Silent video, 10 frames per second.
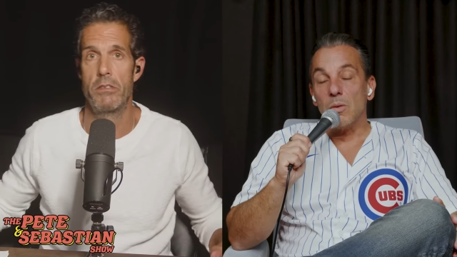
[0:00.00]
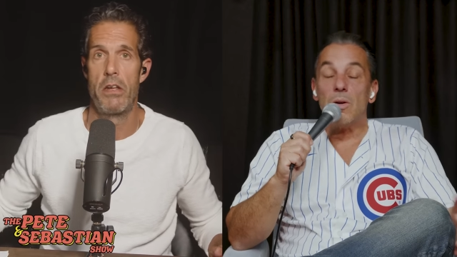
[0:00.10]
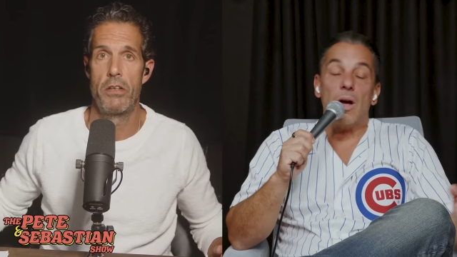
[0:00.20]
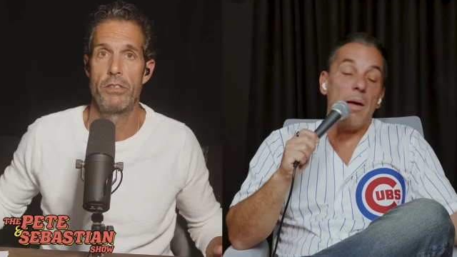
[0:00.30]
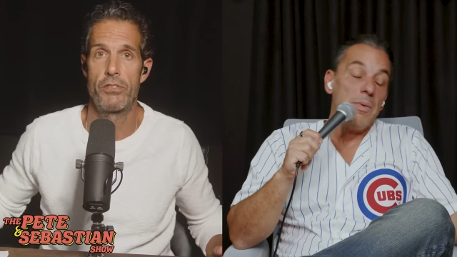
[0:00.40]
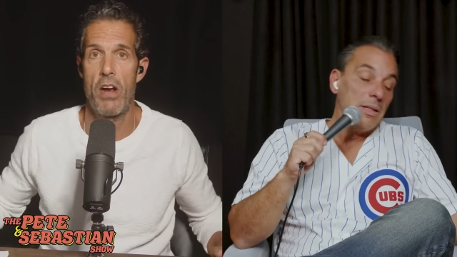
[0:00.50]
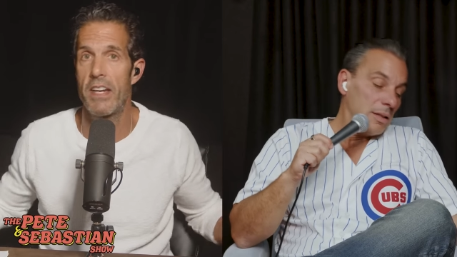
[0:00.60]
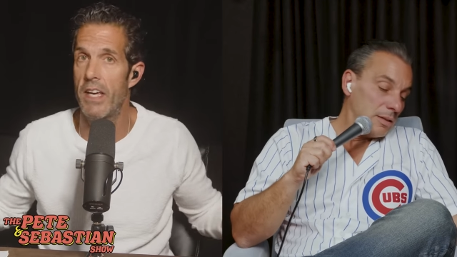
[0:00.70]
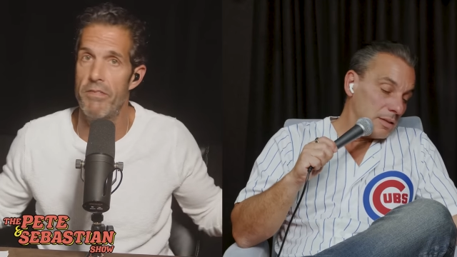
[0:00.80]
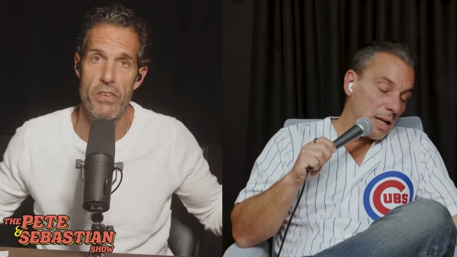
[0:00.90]
Speaker 1: Well,
Speaker 2: You're I mean, trying
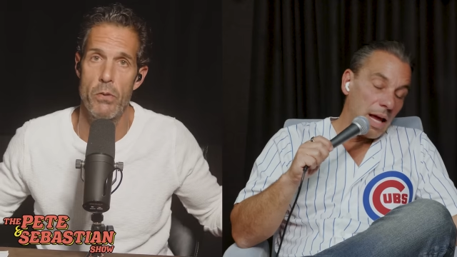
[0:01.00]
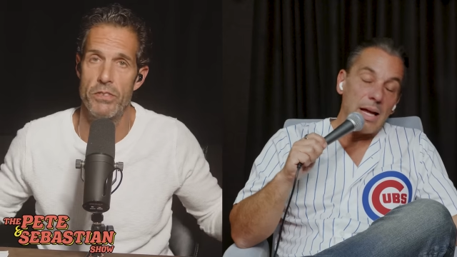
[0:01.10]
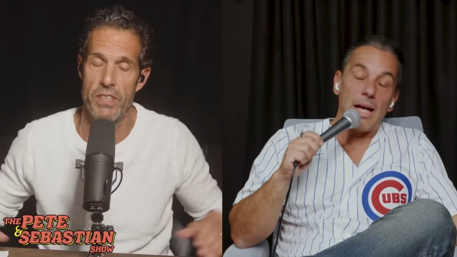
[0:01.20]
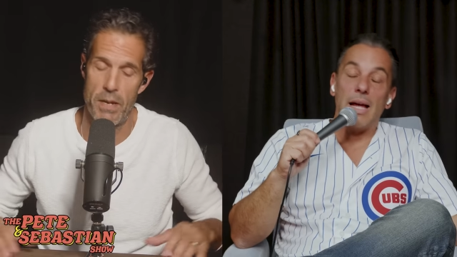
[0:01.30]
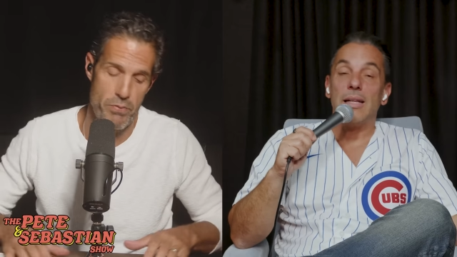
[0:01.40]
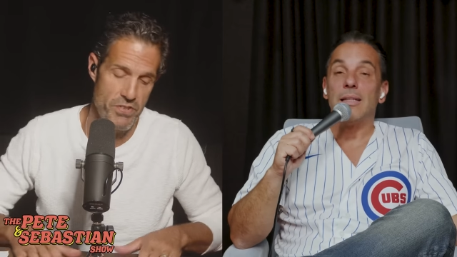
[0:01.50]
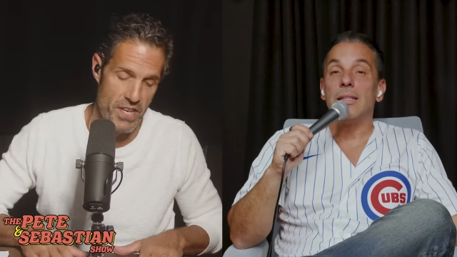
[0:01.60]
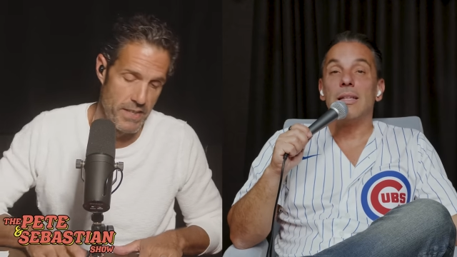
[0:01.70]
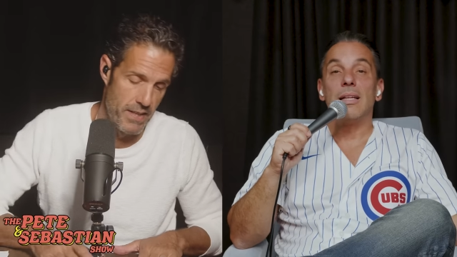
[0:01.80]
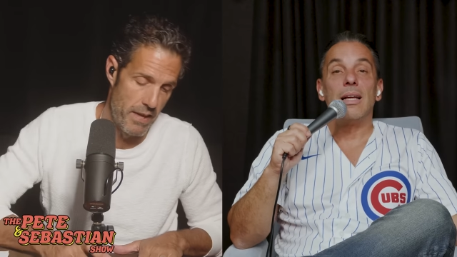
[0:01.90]
to listen, give views. I, I, I
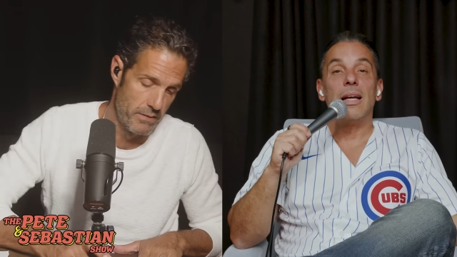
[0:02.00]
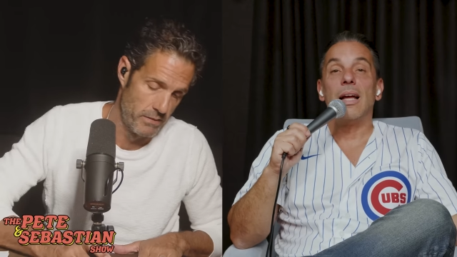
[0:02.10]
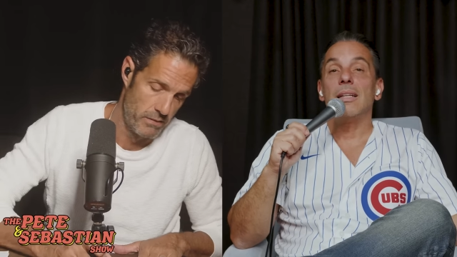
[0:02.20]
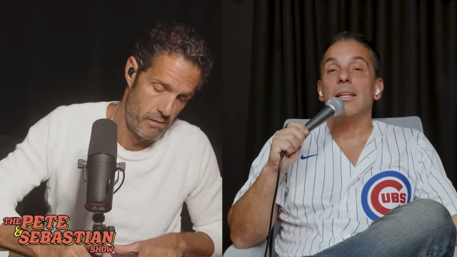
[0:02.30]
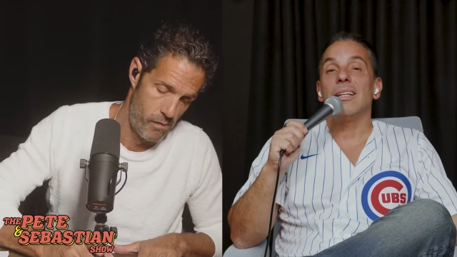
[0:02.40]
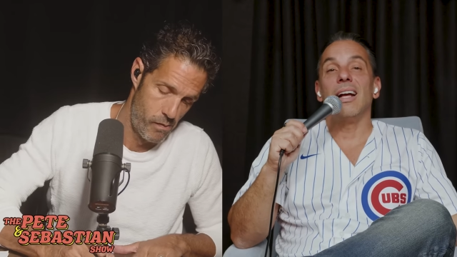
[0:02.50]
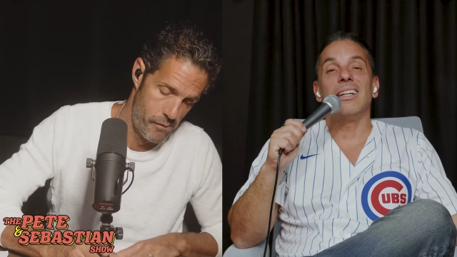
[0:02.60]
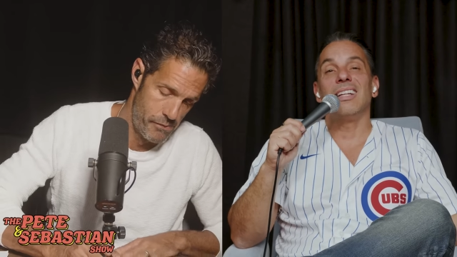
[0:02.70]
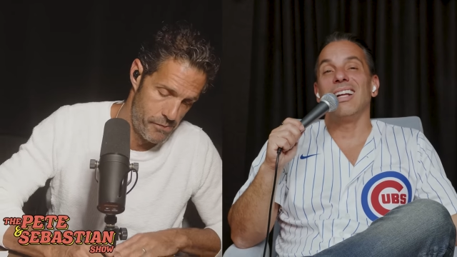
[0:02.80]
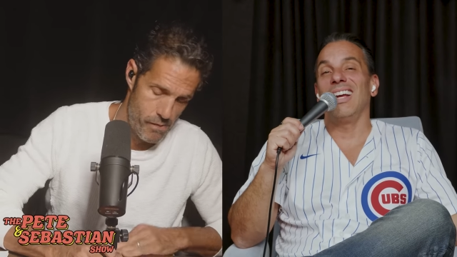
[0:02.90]
appreciate that. Yeah,
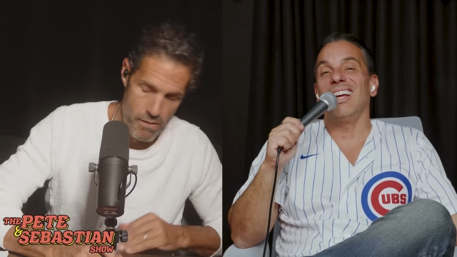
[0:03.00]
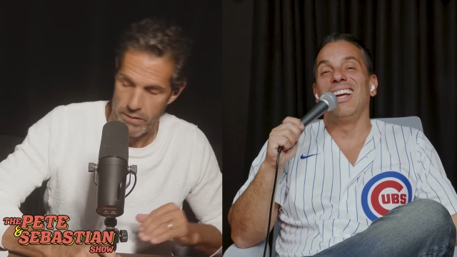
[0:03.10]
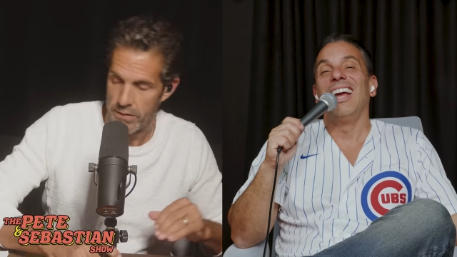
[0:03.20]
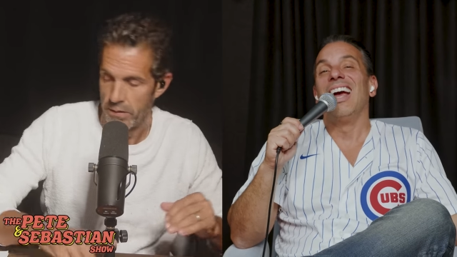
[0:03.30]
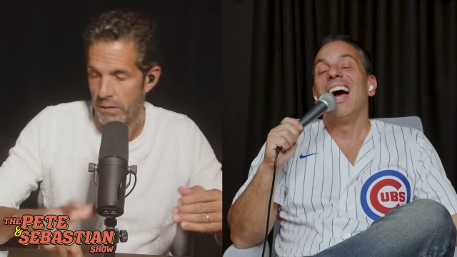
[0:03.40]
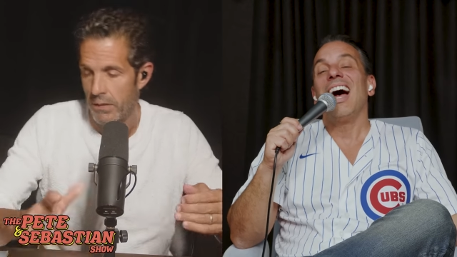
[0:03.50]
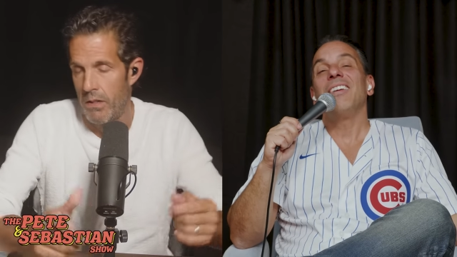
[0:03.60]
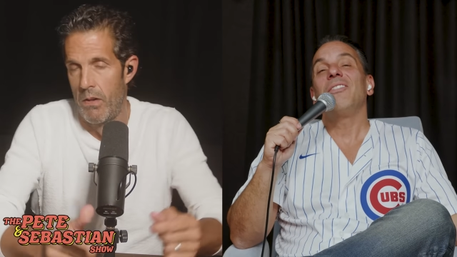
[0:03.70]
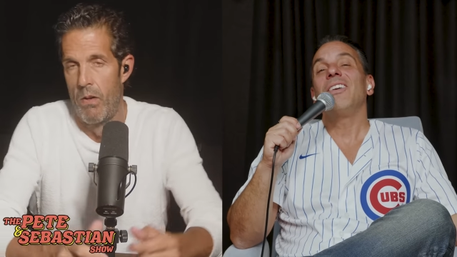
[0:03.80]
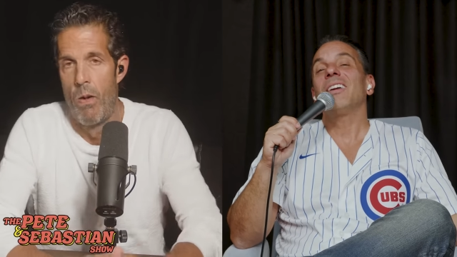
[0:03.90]
yeah.
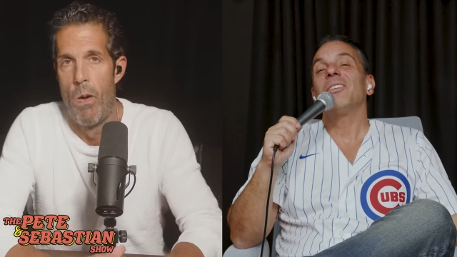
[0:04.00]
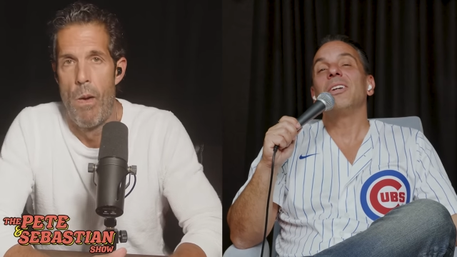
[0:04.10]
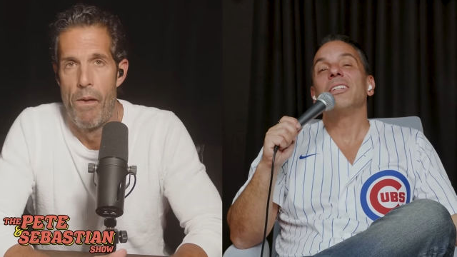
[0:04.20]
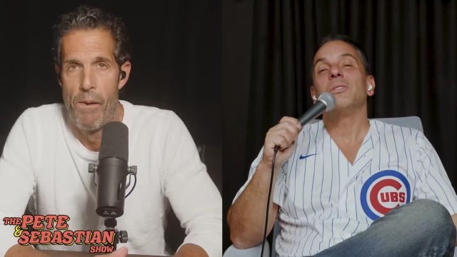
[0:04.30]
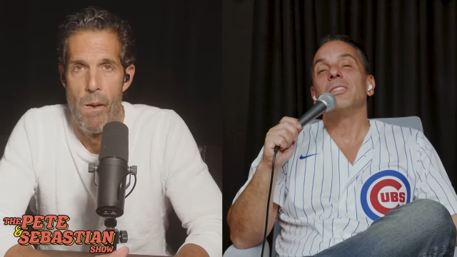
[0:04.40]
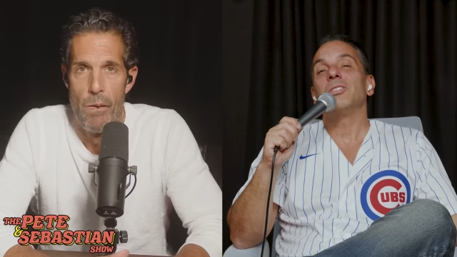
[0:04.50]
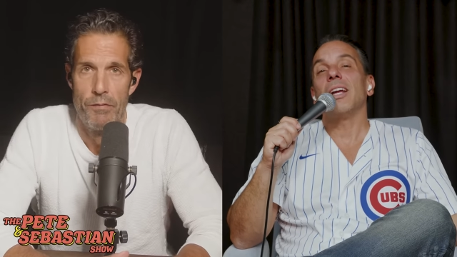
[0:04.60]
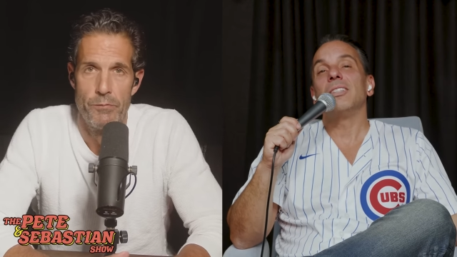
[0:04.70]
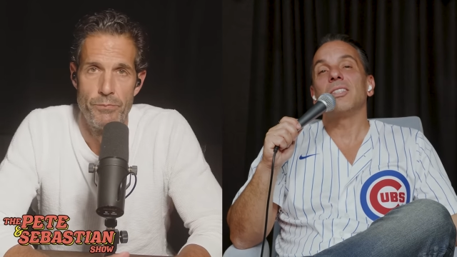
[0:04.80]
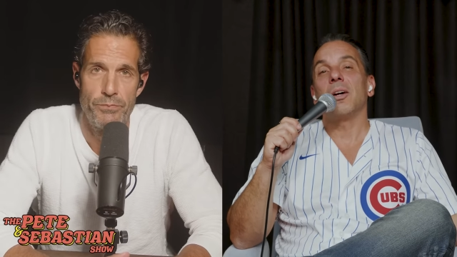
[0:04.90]
Speaker 1: I figure we we
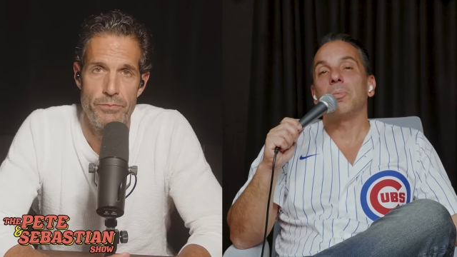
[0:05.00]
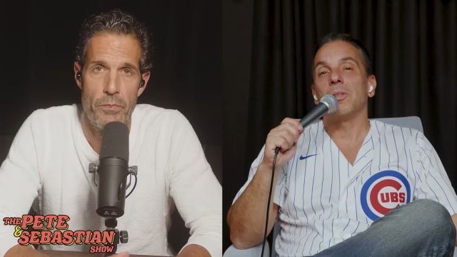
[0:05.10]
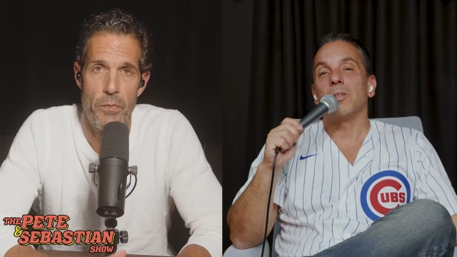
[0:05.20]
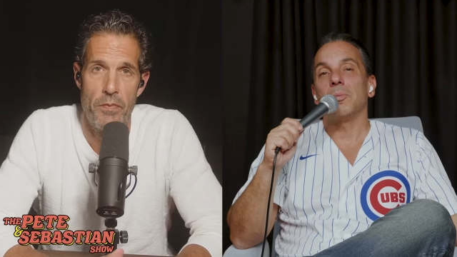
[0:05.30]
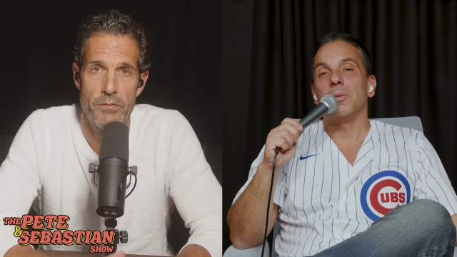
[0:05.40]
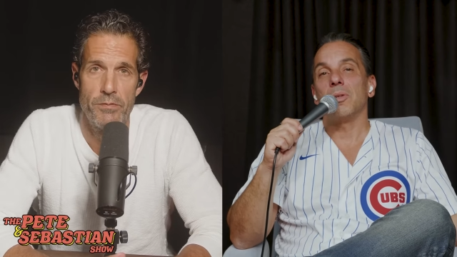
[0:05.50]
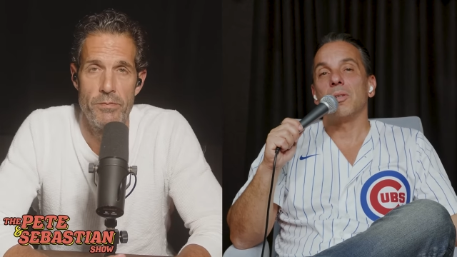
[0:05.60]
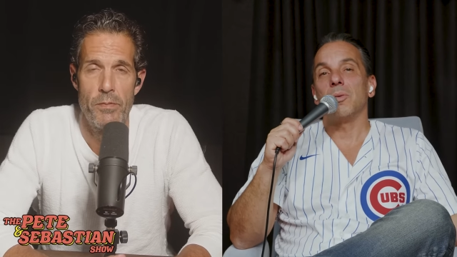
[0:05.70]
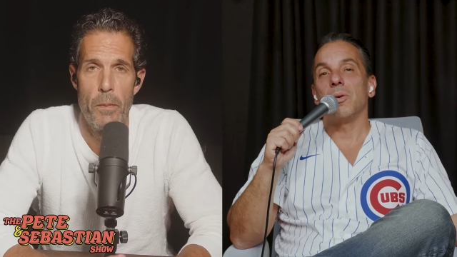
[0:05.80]
change it up a little bit with the